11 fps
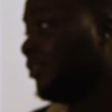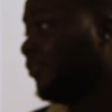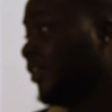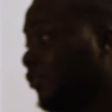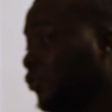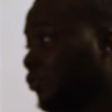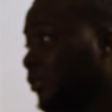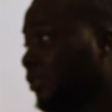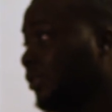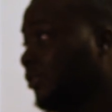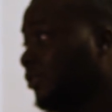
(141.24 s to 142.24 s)
35 or
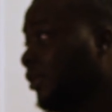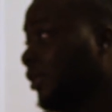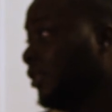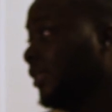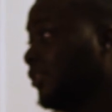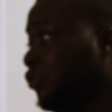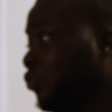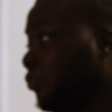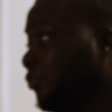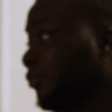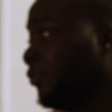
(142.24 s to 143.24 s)
20? 32.